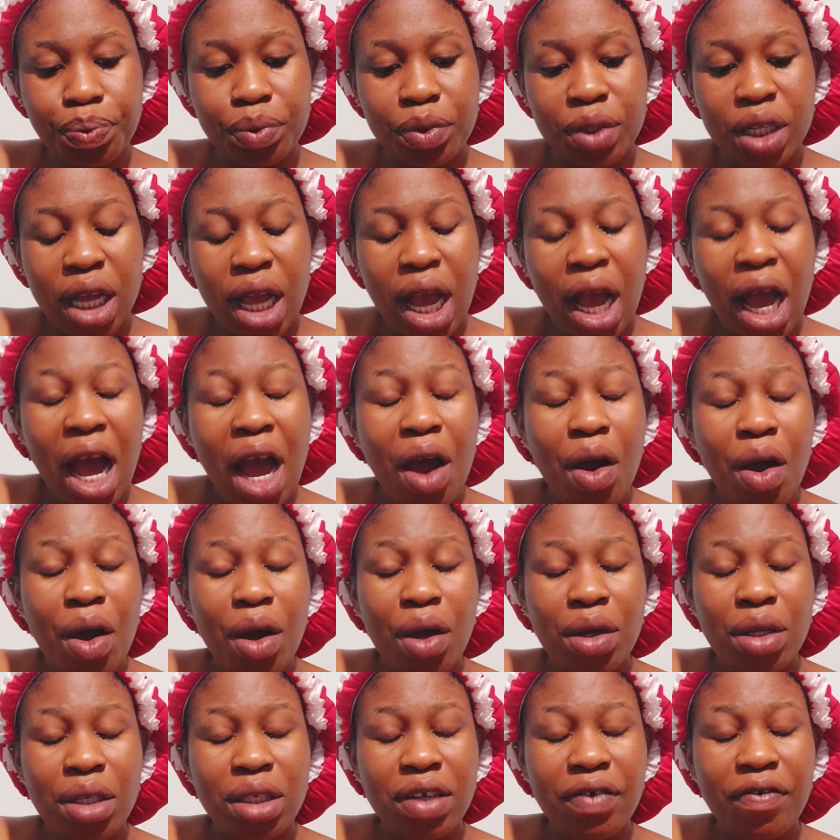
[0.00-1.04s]
how
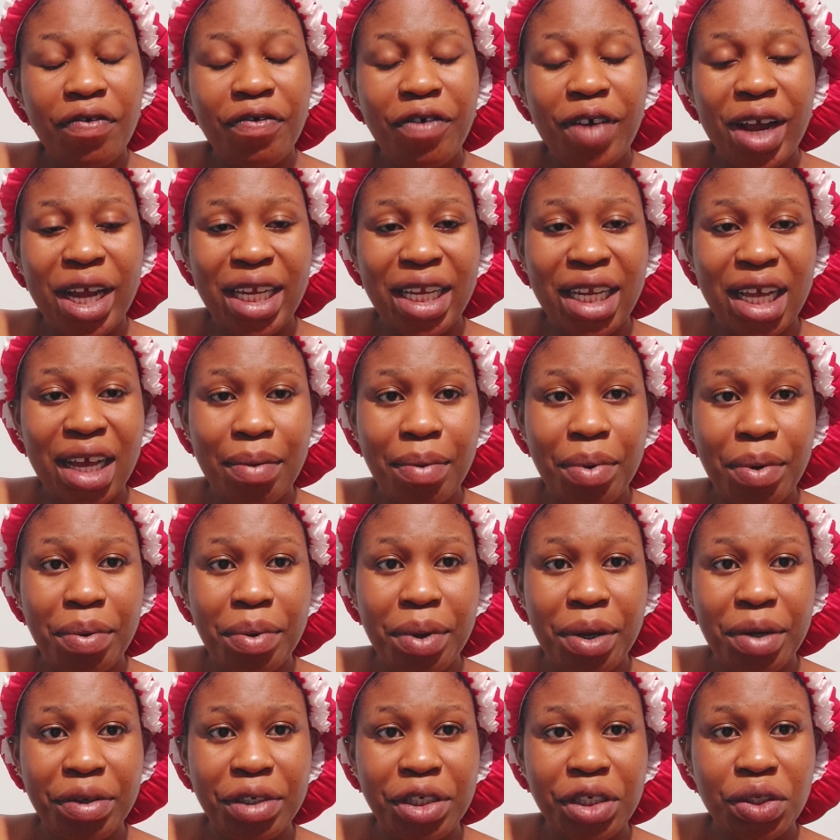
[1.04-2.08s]
the final
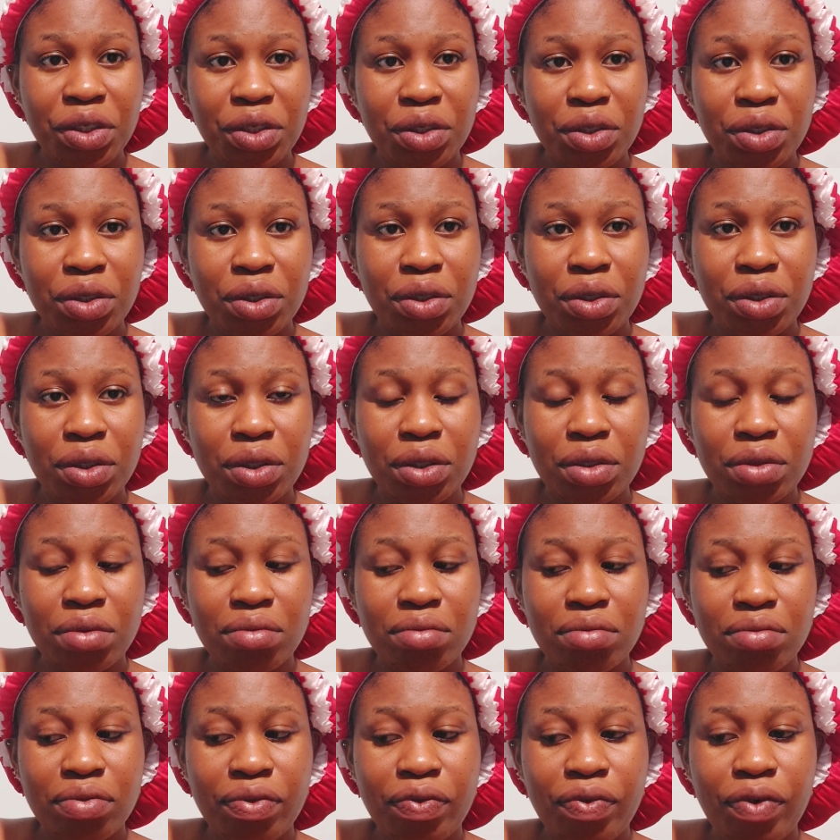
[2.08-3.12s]
preparation
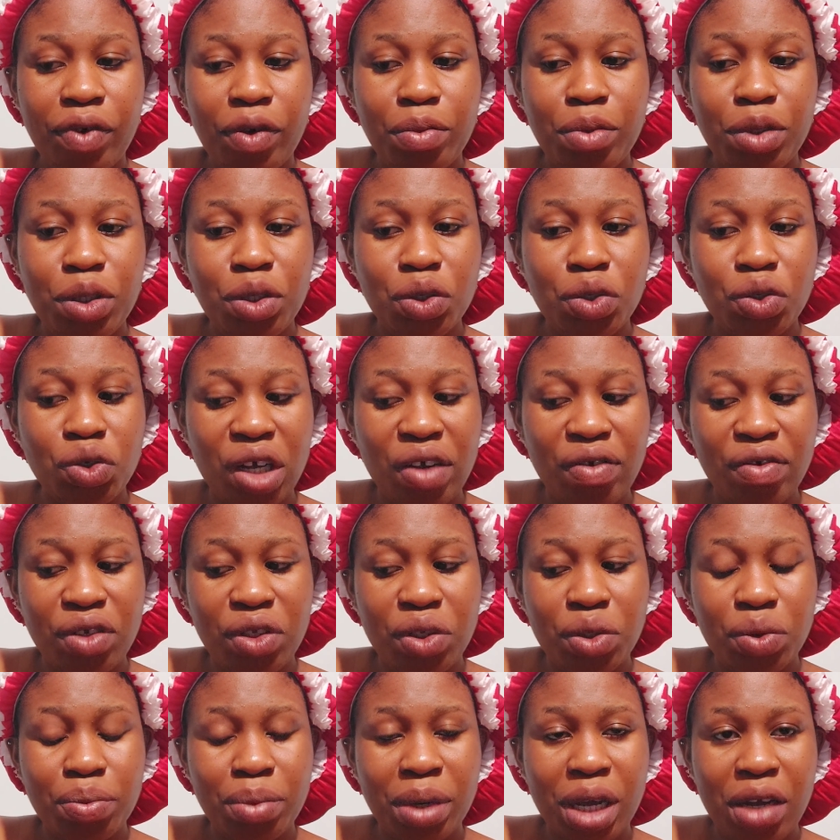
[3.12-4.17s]
for me to travel
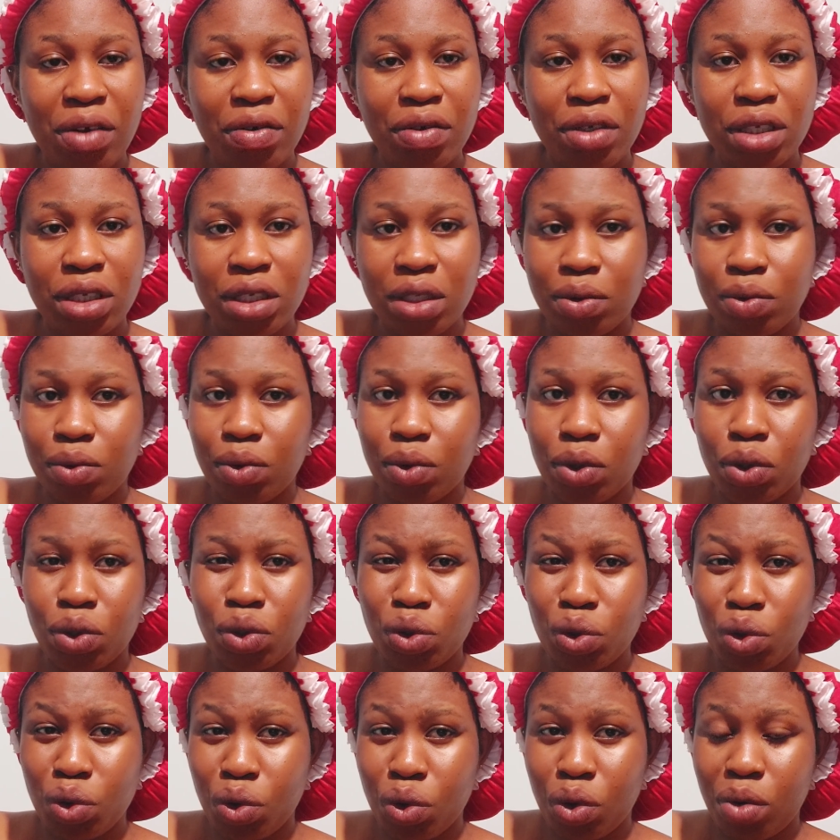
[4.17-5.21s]
to Paris will also
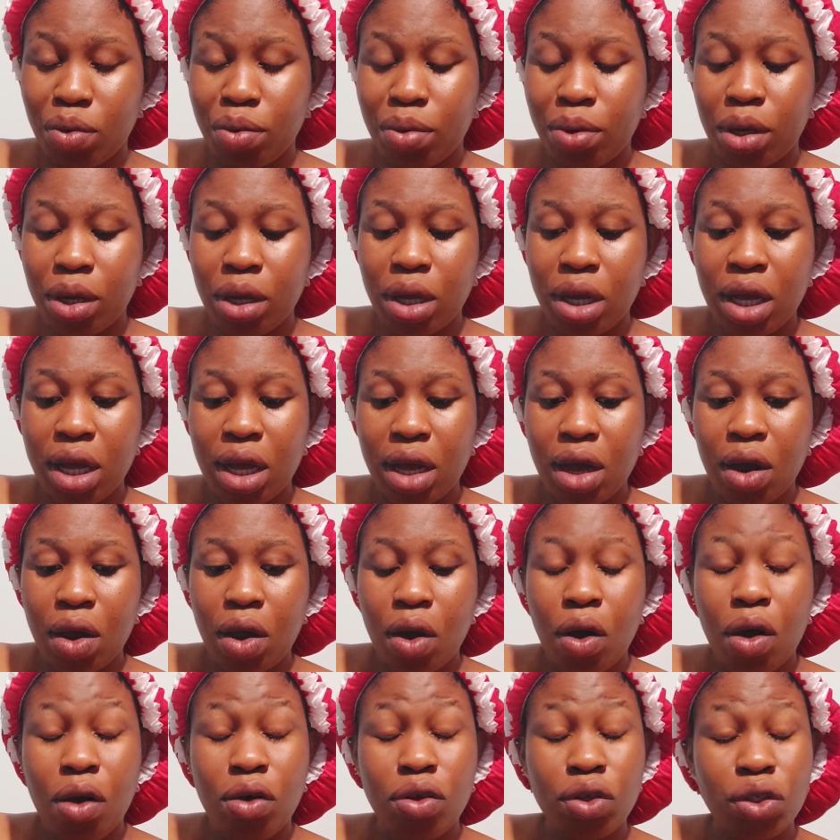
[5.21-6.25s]
go up
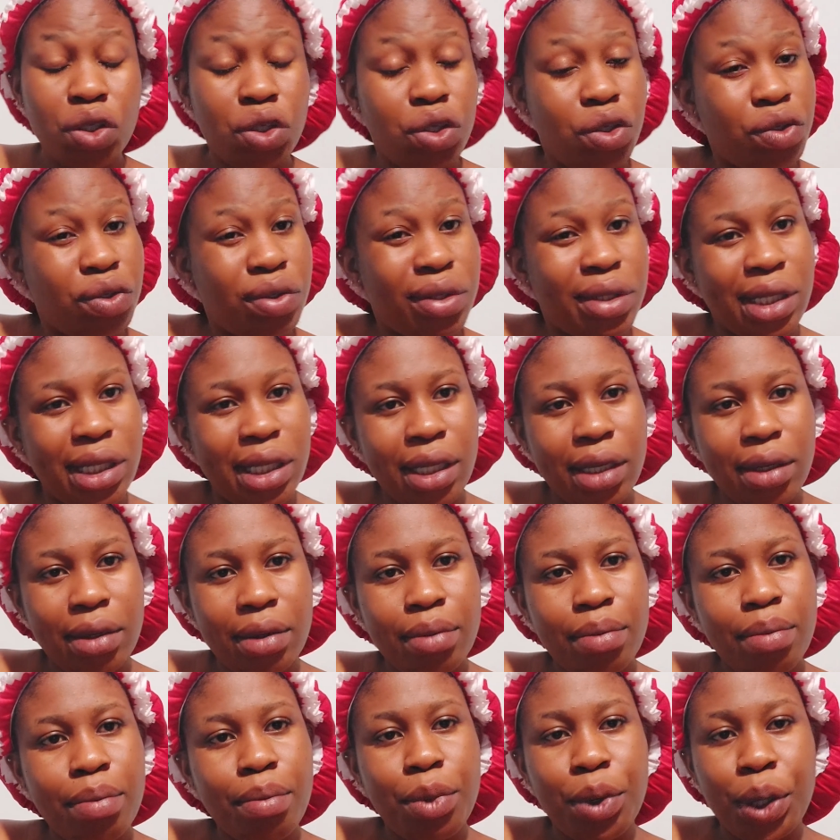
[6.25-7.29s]
on Tuesday
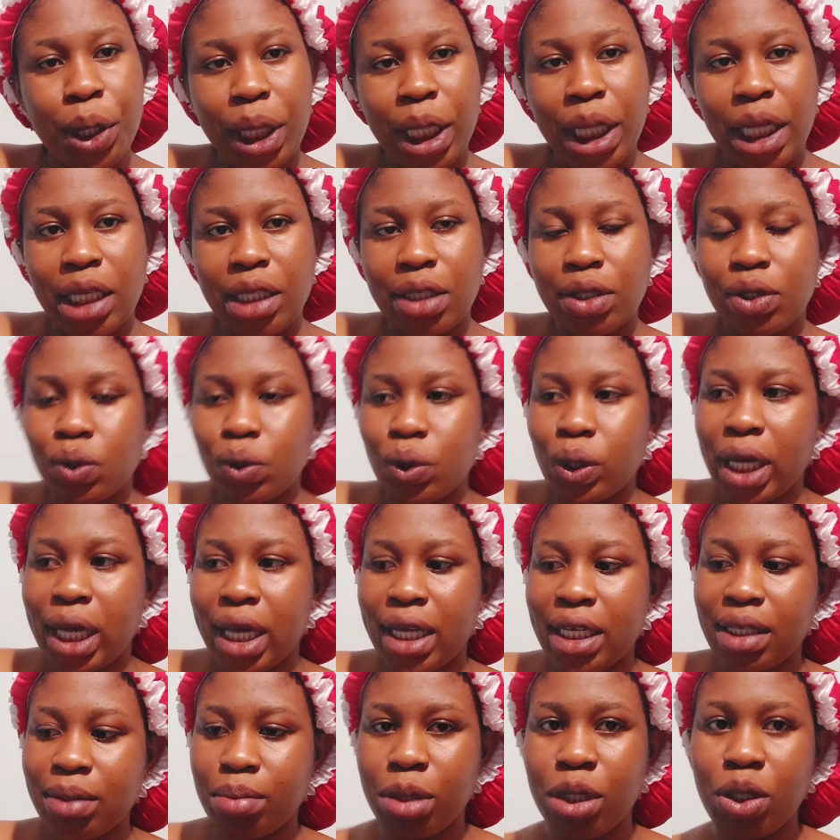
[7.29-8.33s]
morning. So
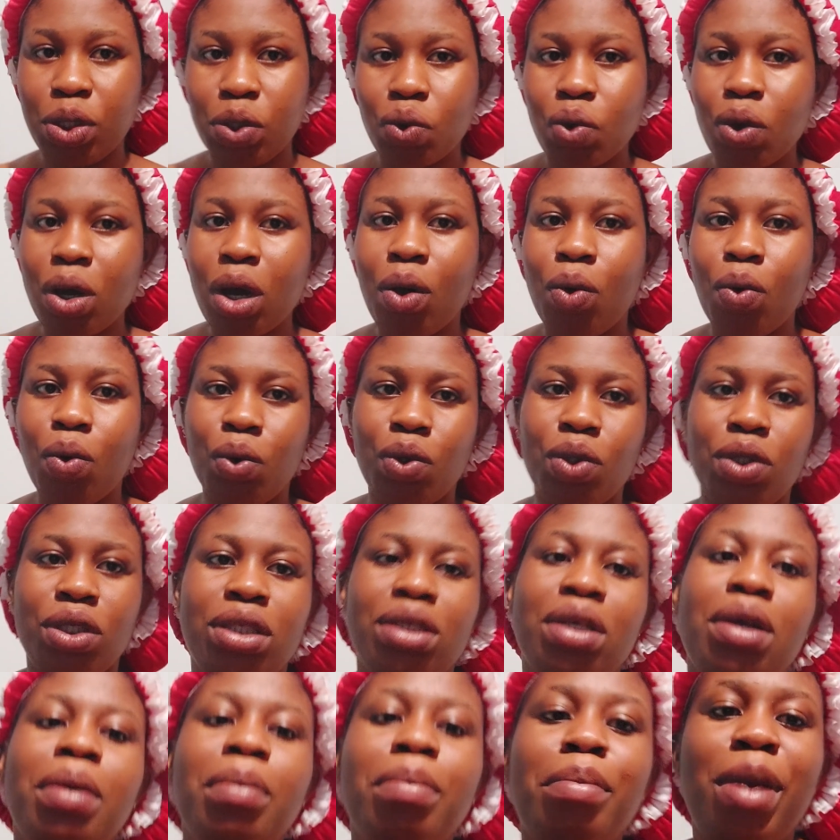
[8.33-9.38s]
guys, please go and
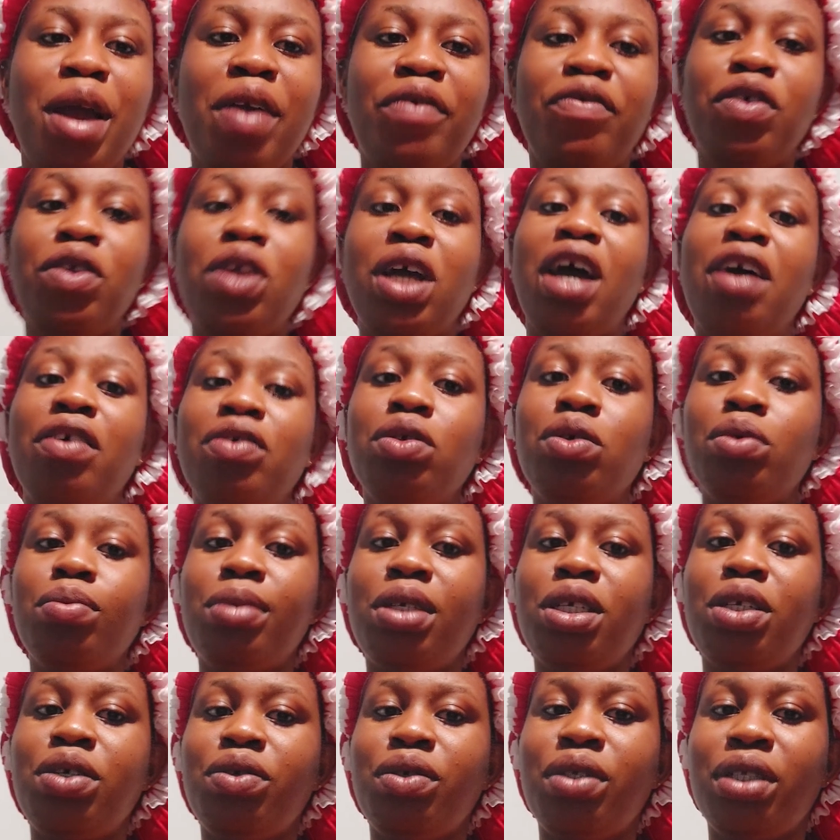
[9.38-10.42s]
watch my video. I have
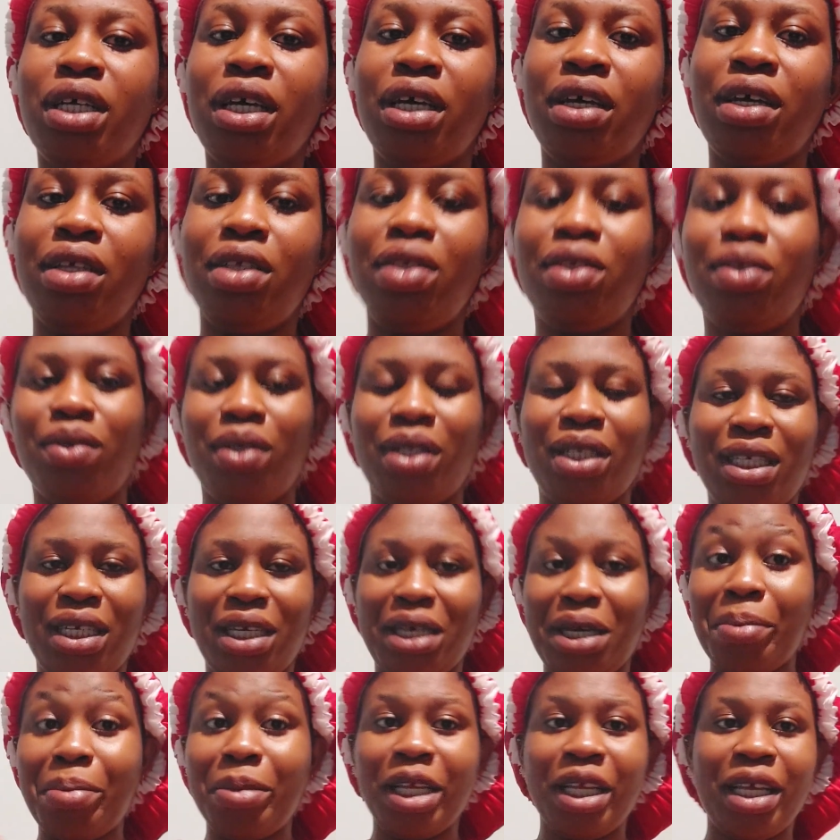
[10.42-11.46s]
something on that. Don't think
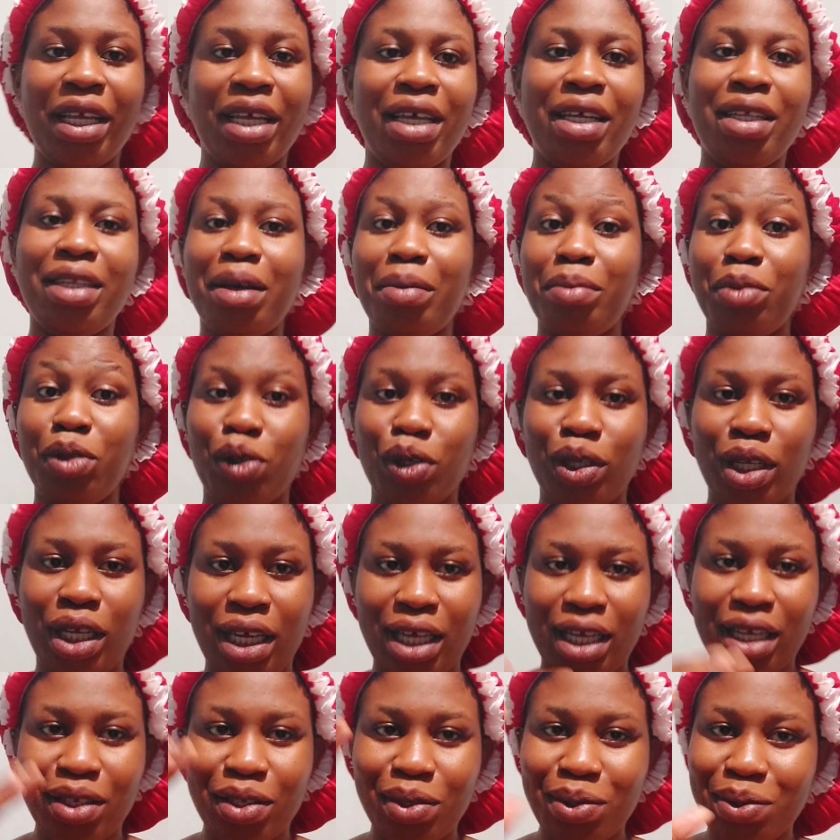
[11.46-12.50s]
I'm naked. I'm not
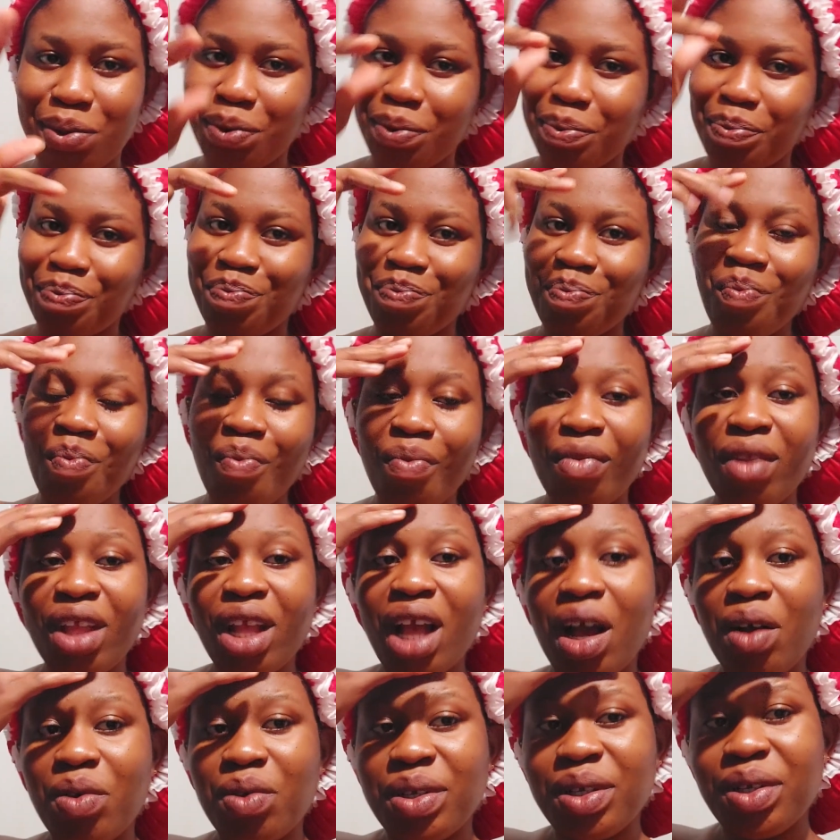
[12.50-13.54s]
naked. So
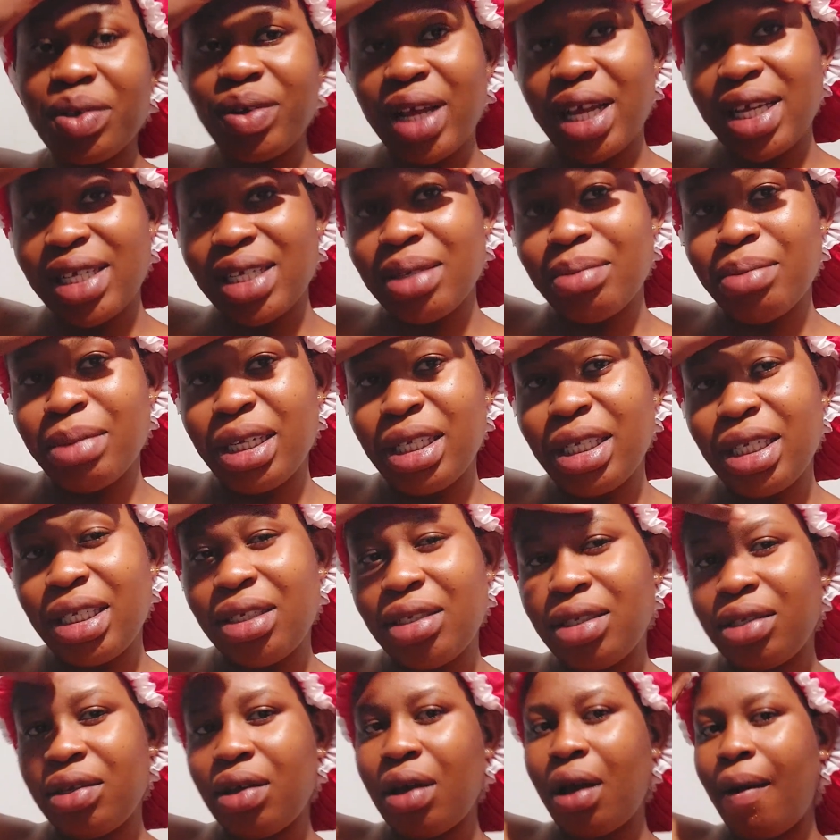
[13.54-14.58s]
I'll see you guys in my next video.